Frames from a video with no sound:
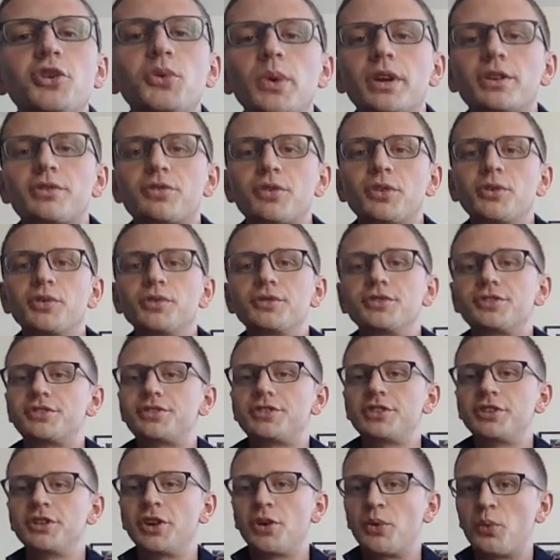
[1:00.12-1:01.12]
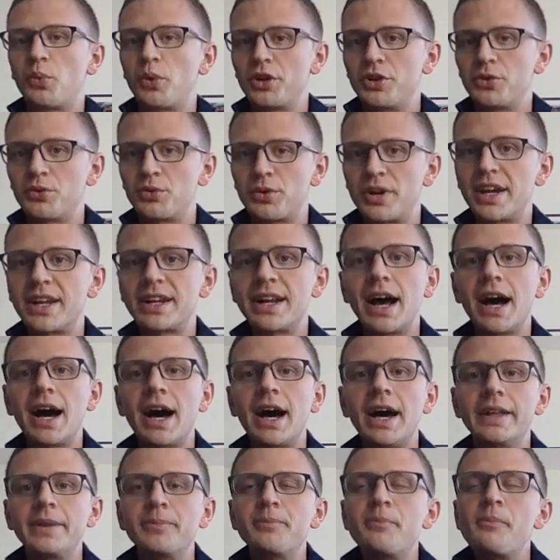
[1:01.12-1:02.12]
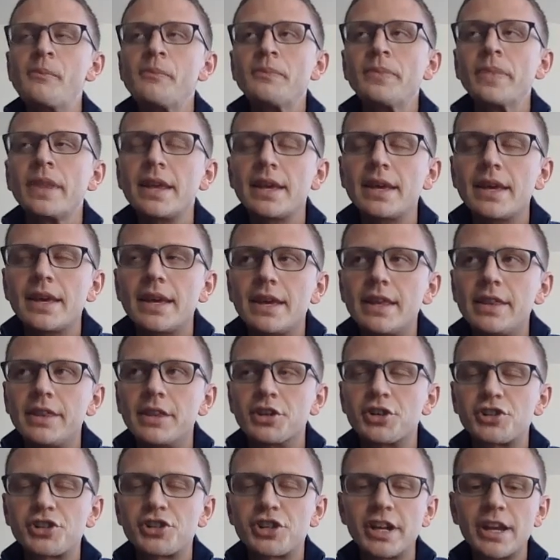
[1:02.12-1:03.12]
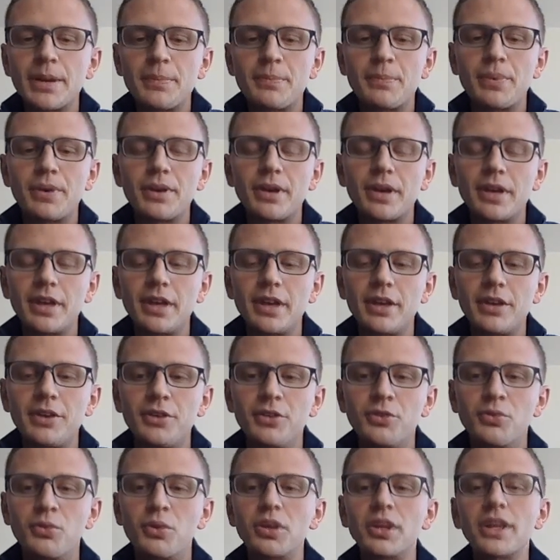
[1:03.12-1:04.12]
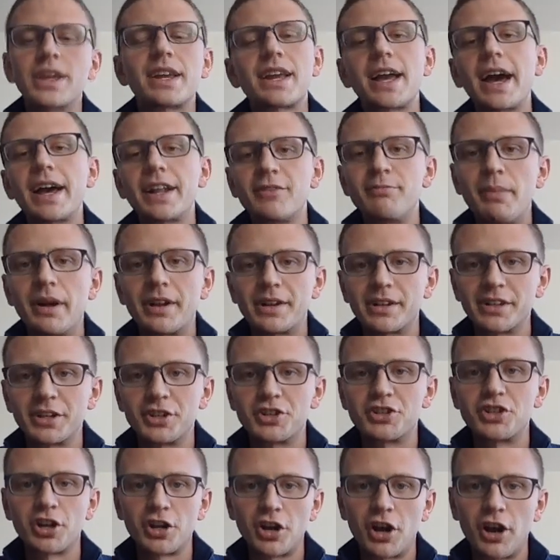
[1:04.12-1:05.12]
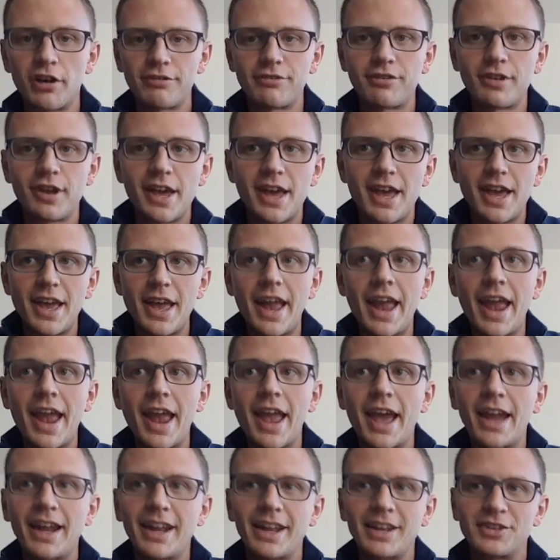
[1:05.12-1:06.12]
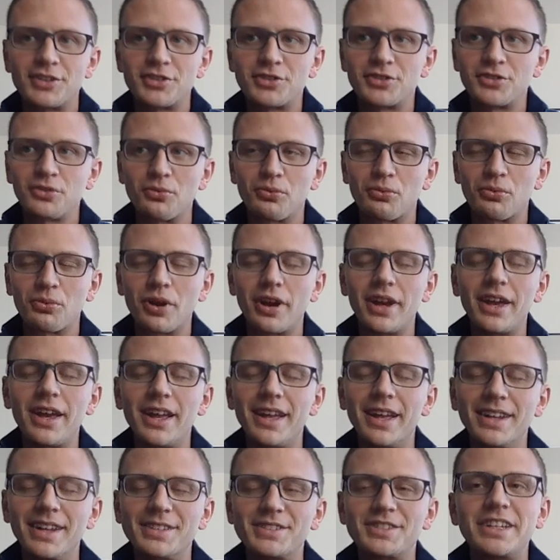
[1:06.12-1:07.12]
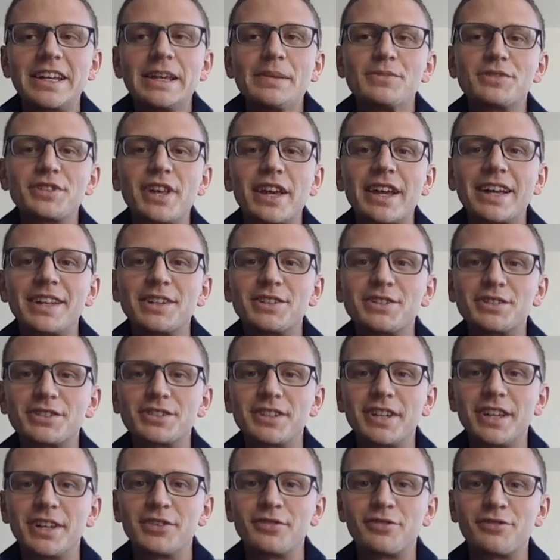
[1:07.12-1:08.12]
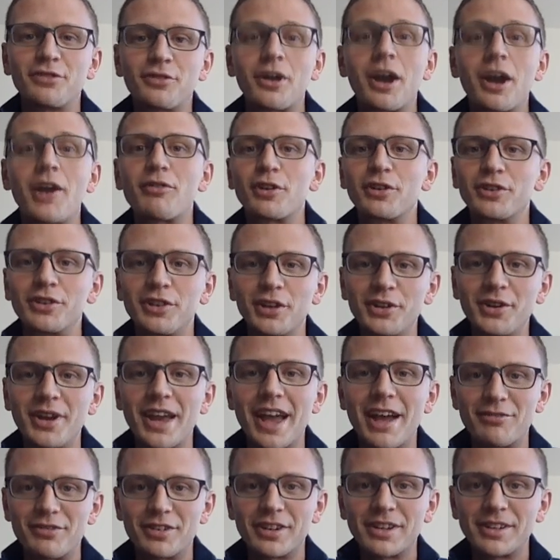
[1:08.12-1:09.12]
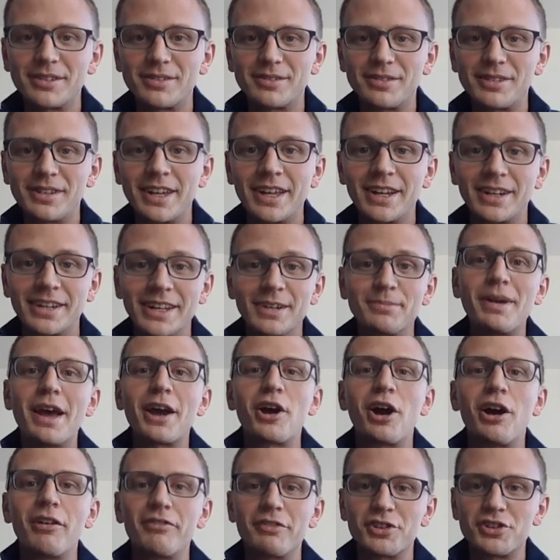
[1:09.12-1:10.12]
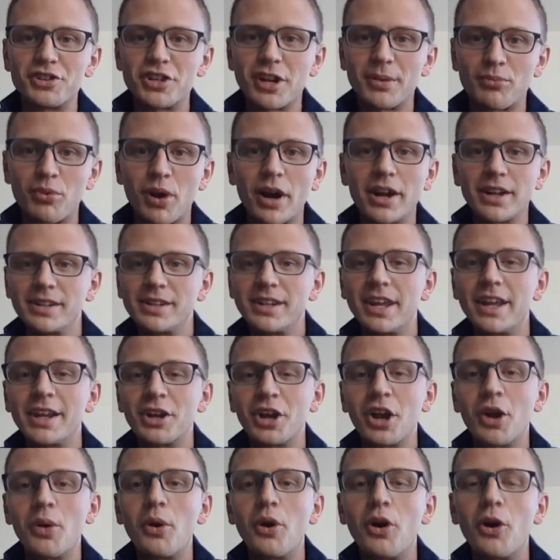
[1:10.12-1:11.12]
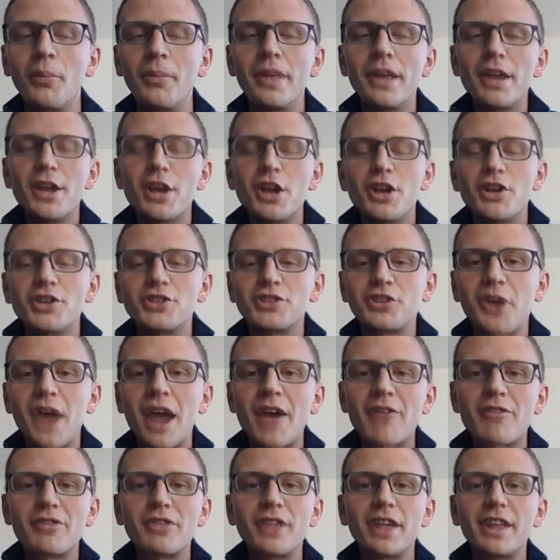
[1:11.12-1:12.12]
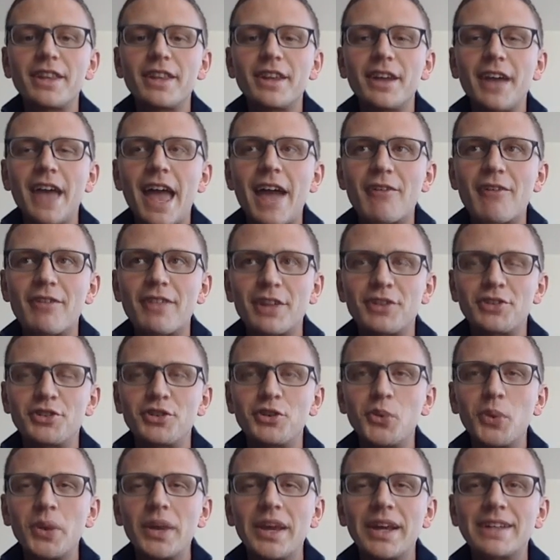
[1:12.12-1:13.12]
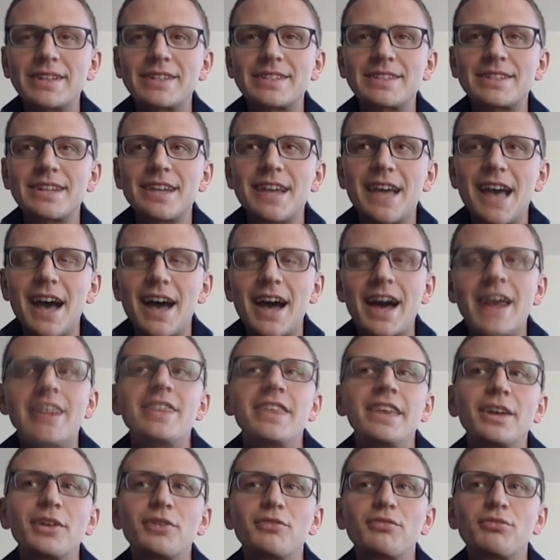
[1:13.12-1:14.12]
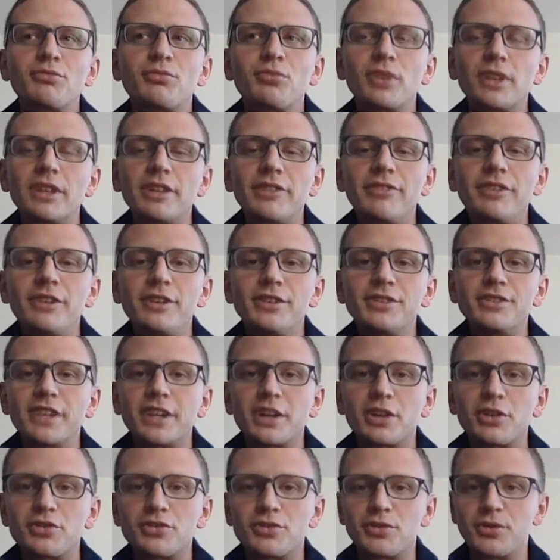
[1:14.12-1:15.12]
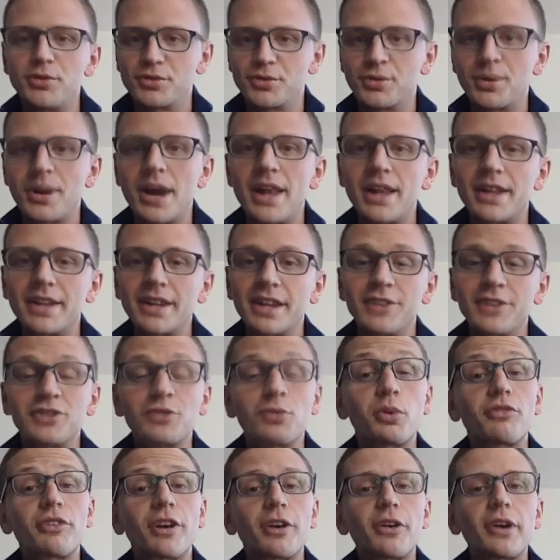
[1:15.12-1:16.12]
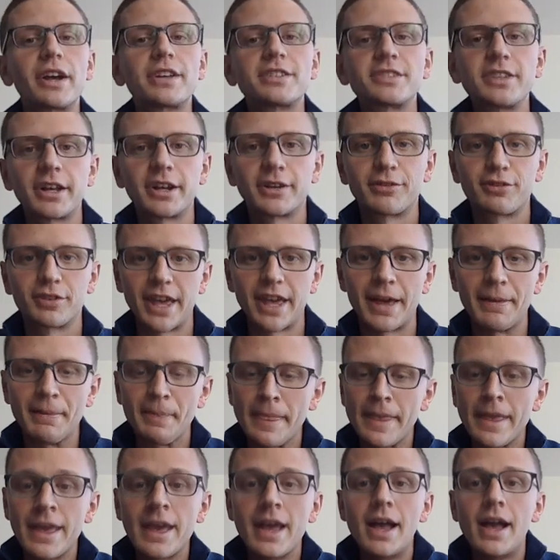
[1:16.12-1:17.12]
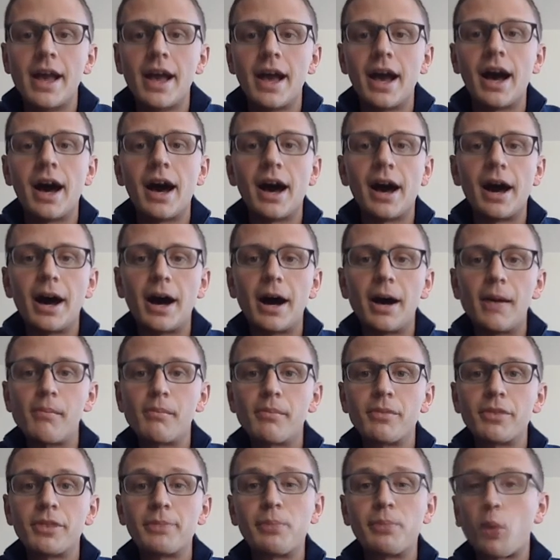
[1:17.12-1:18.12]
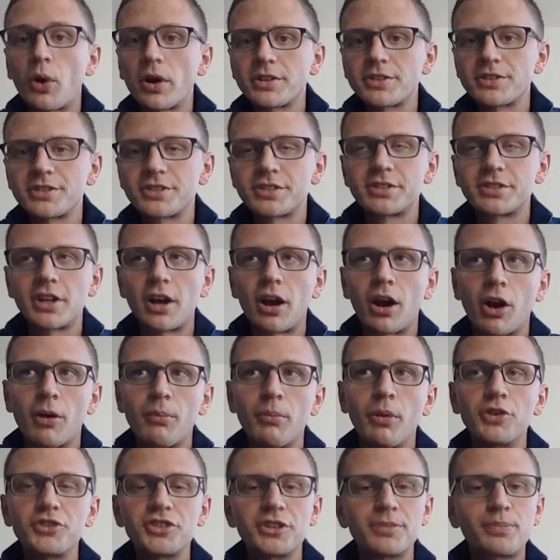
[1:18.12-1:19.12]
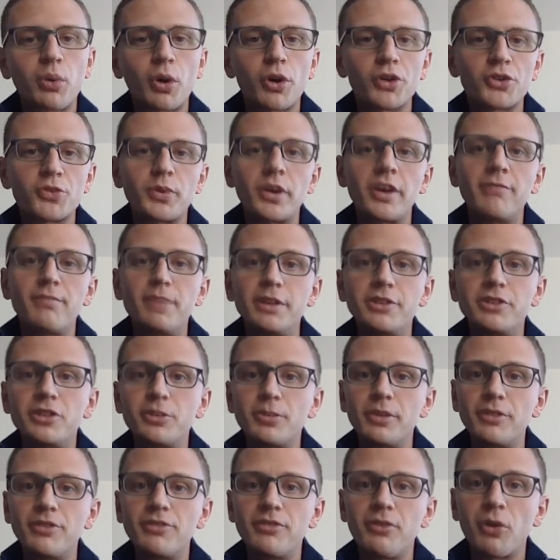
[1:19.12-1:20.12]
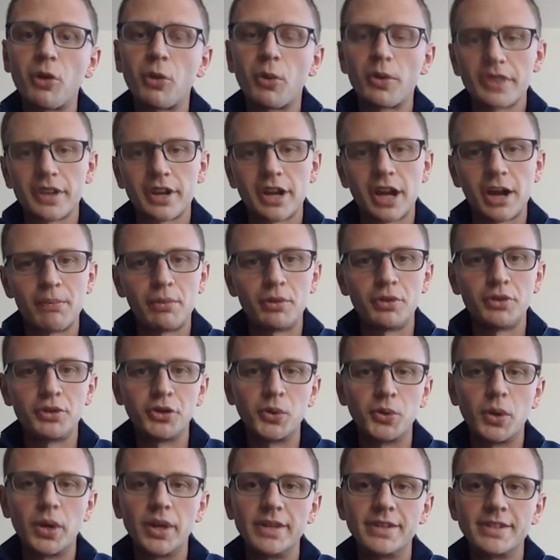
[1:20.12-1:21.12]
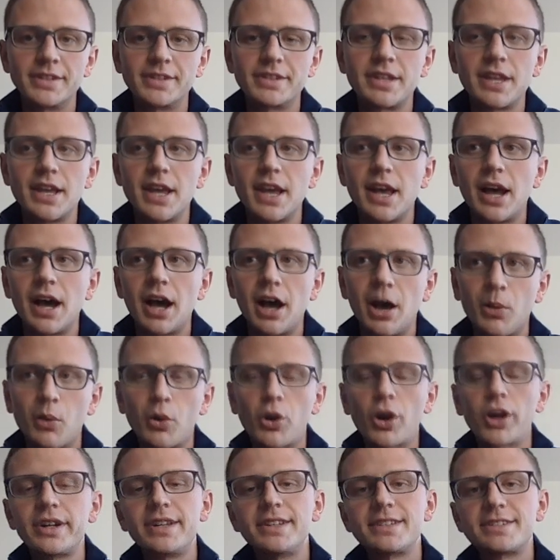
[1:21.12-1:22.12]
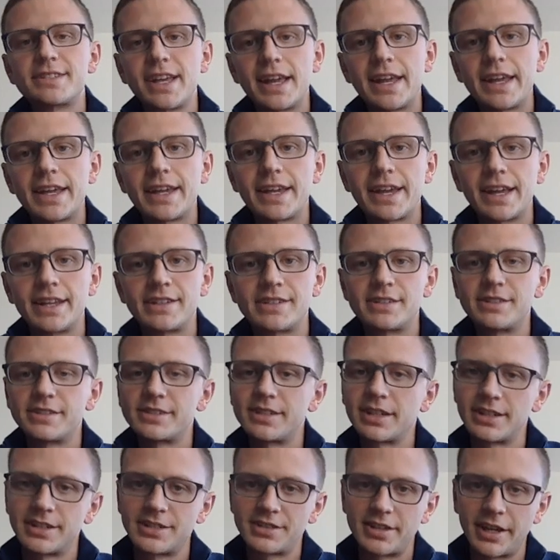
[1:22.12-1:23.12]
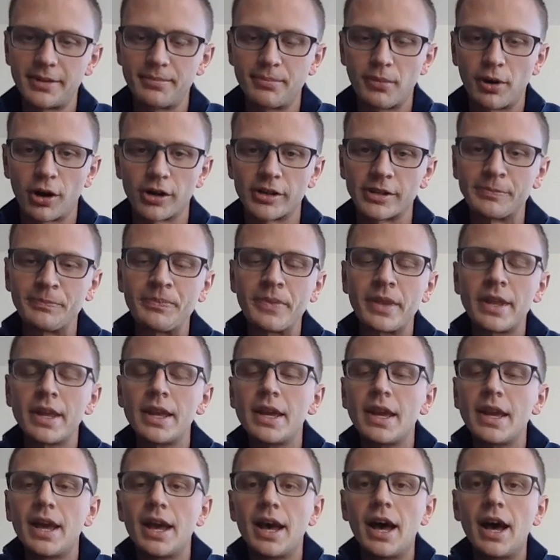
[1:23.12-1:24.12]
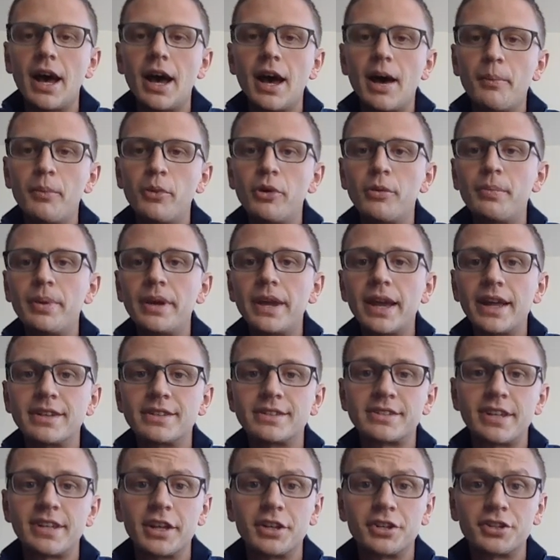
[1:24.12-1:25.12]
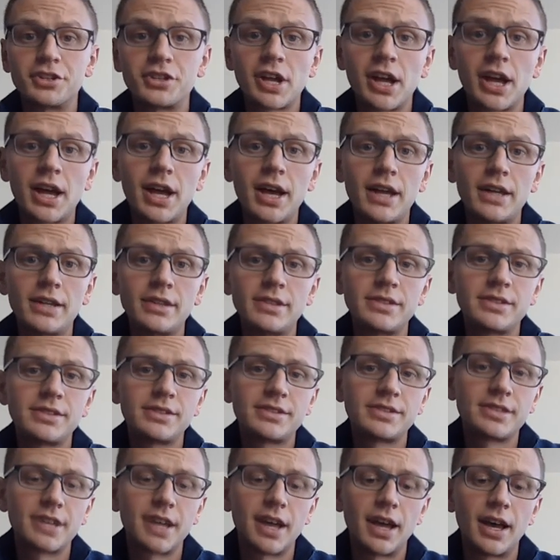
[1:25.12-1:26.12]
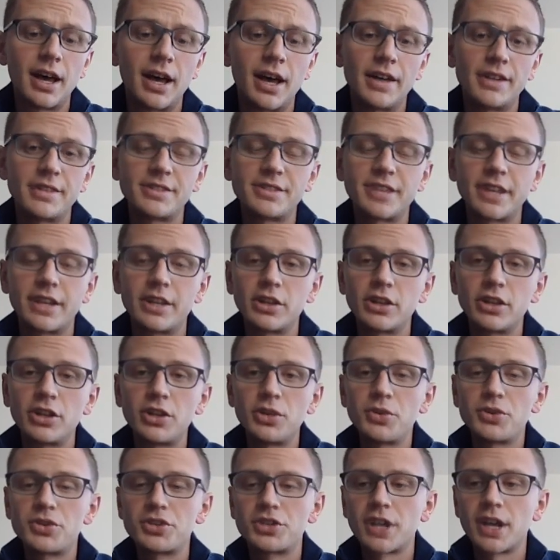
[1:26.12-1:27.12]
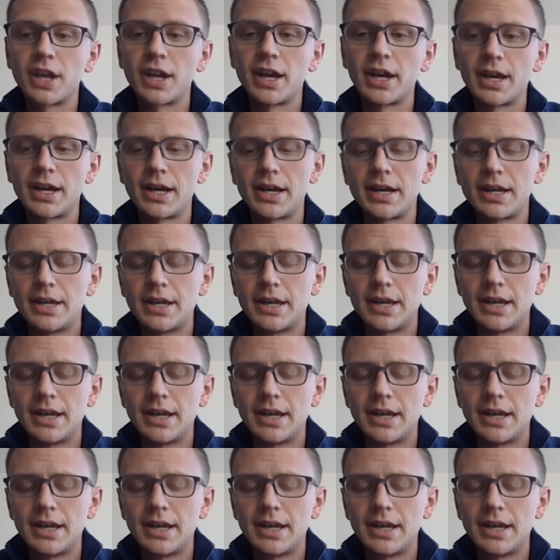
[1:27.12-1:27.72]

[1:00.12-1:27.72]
a 2-week cruise, when you get on the ship, you really can kind of mentally shut off, and it seems like it's forever until you have to get back off the ship, right, and go home. So having that 2 weeks, I think, really feels like a true holiday. So we're very excited for that. The ports are mostly ports we have been to before, with a couple new ones. We're hitting St. Kitts instead of St. Martin. We'll be at St. John's, St. Lucia.